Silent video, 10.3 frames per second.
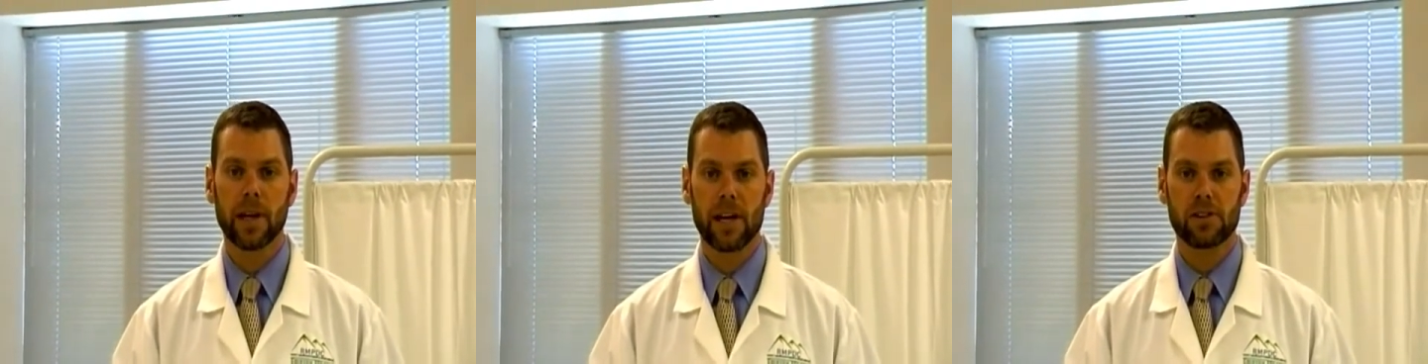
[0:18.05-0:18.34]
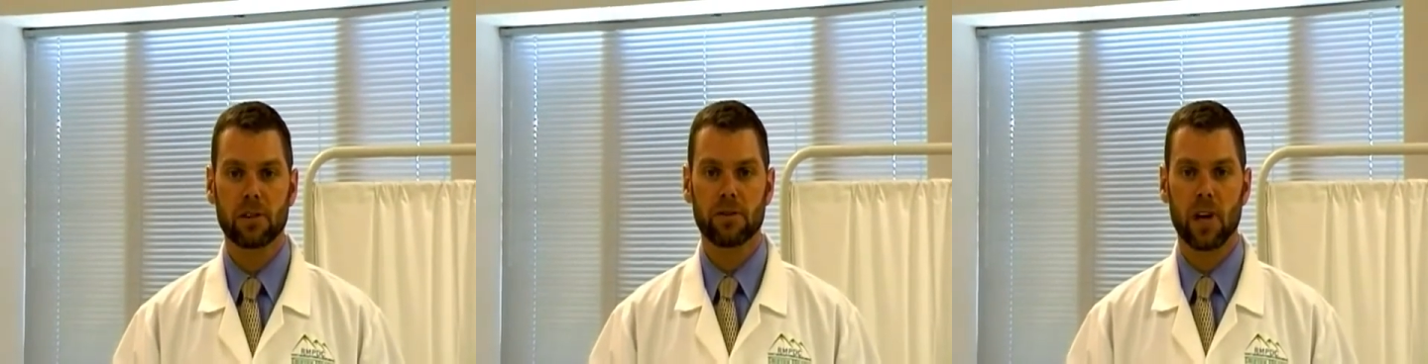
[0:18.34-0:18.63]

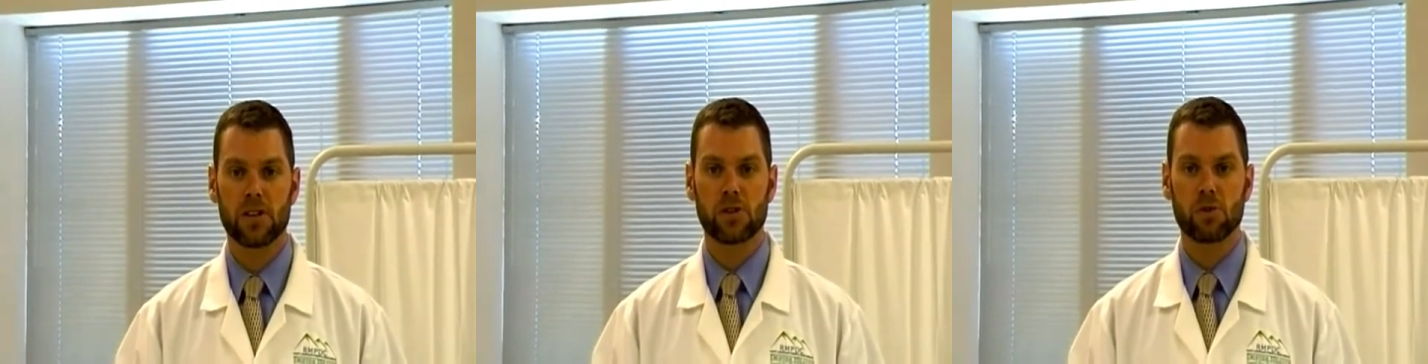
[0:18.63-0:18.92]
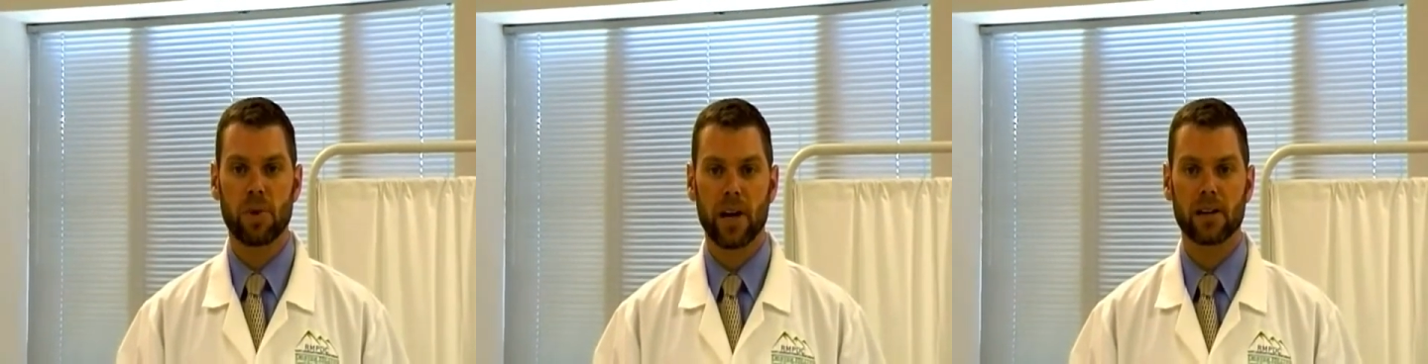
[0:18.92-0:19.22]
gastric lavage
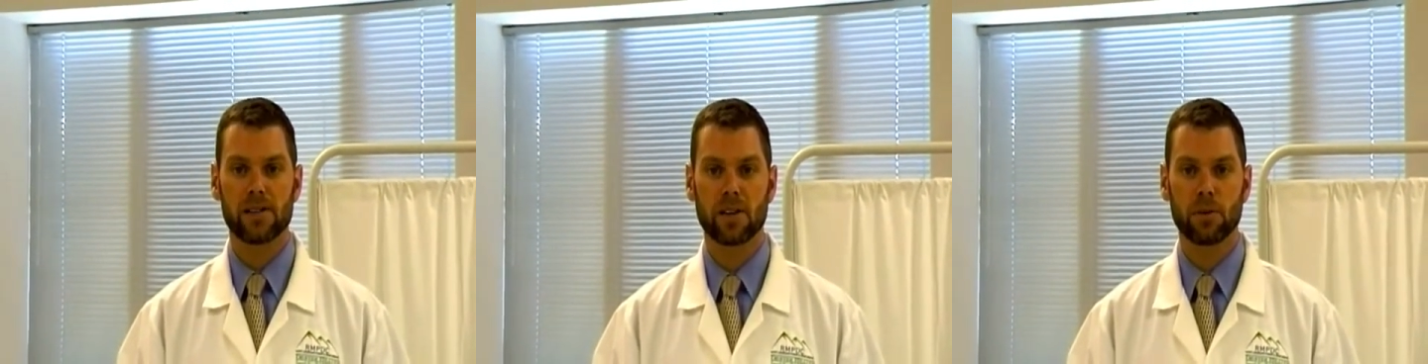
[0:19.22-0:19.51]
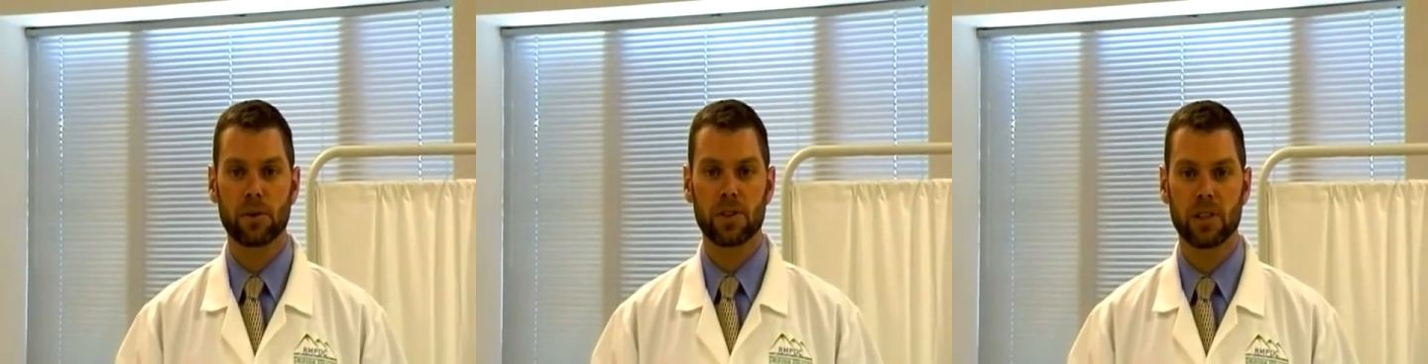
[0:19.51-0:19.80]
was practiced on
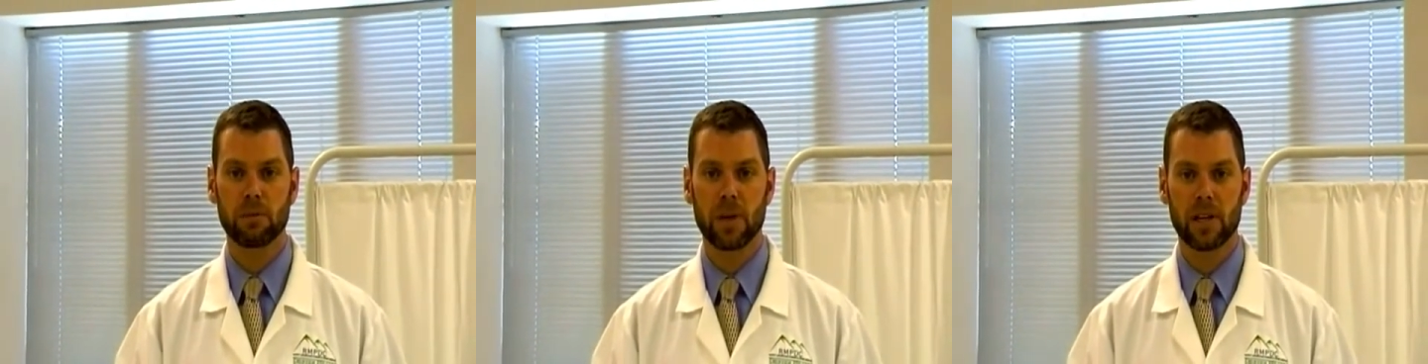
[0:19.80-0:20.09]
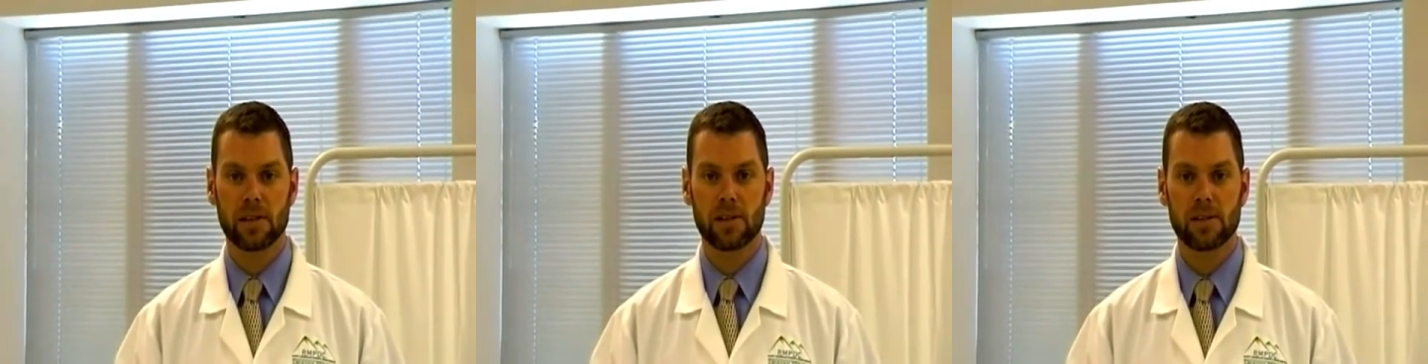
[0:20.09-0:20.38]
a routine
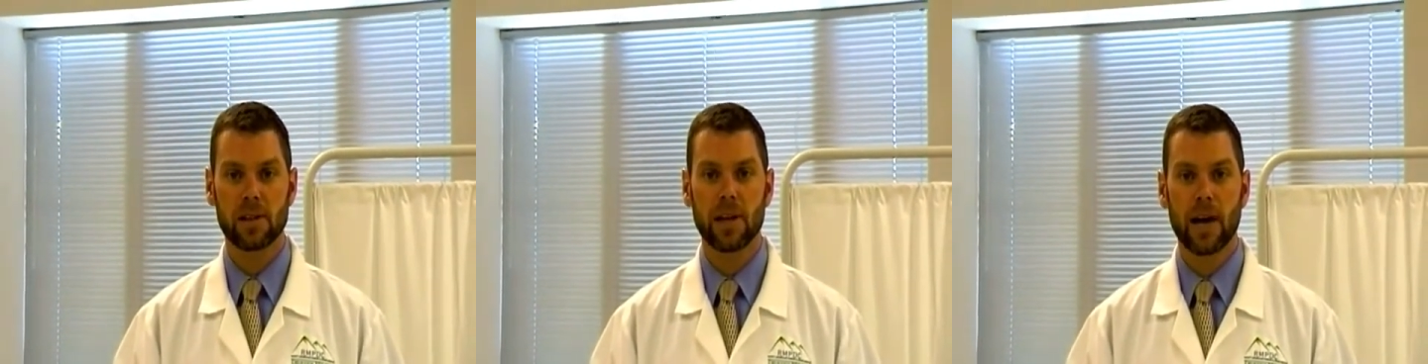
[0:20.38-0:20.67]
basis.